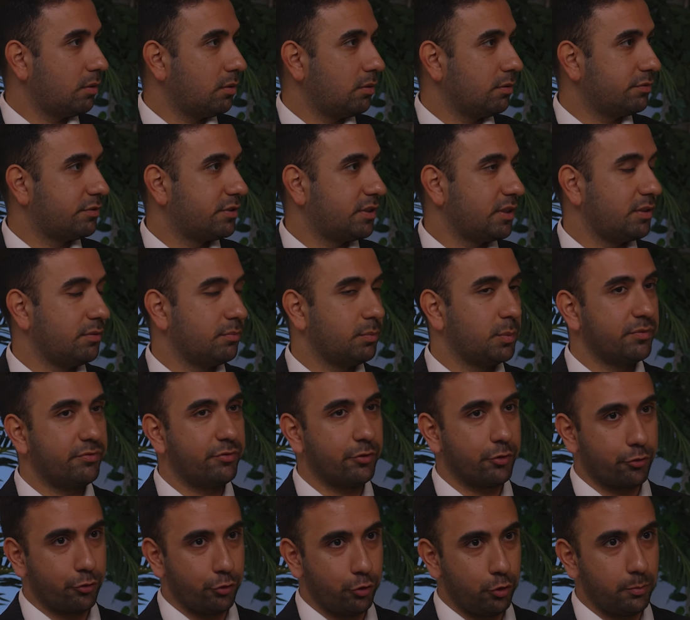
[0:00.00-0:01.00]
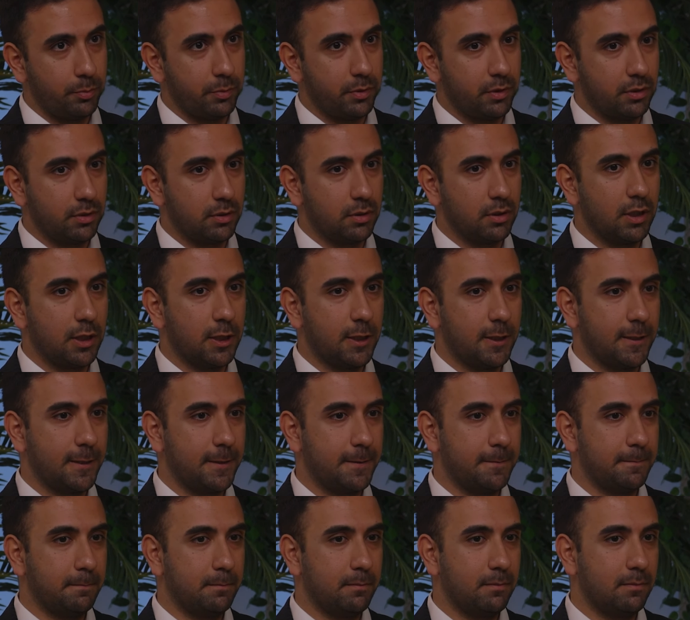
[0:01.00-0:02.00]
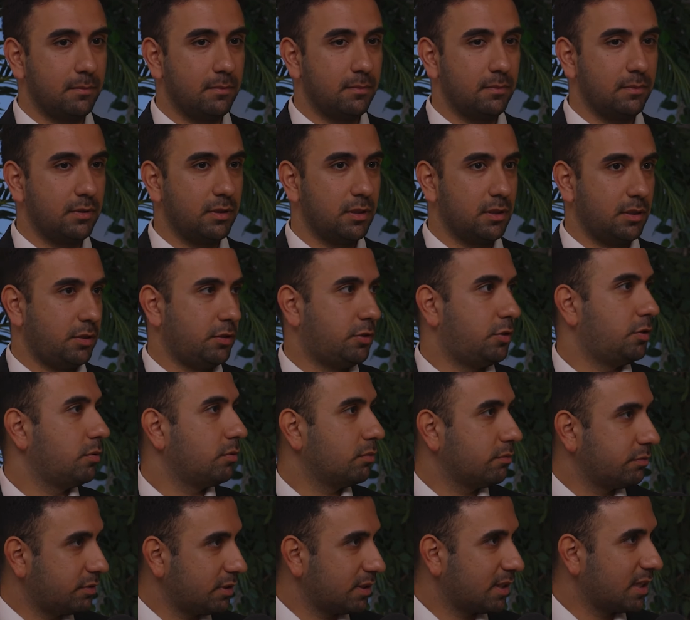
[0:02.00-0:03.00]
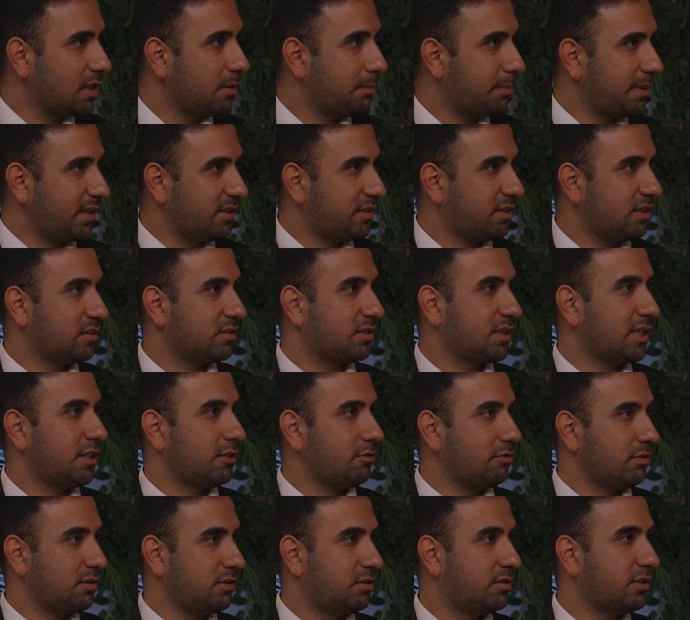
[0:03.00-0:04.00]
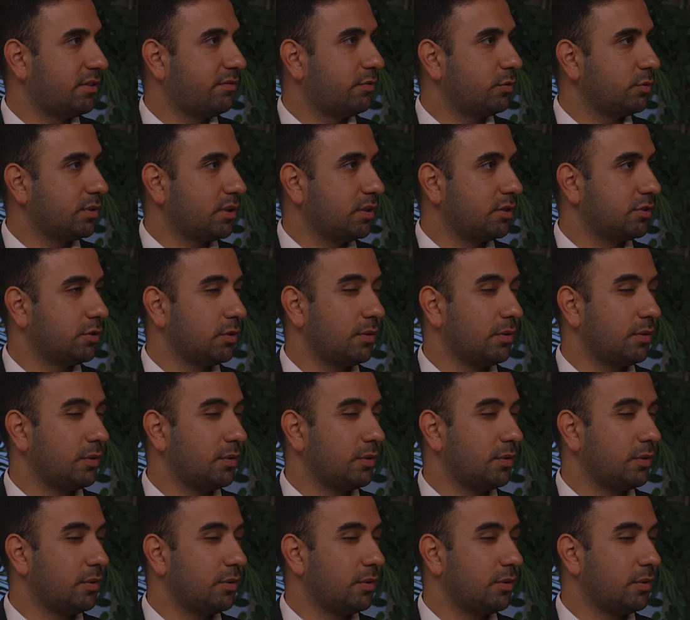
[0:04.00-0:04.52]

Obviously with recruitment, um, you know, you do obviously get a basic salary and stuff as well.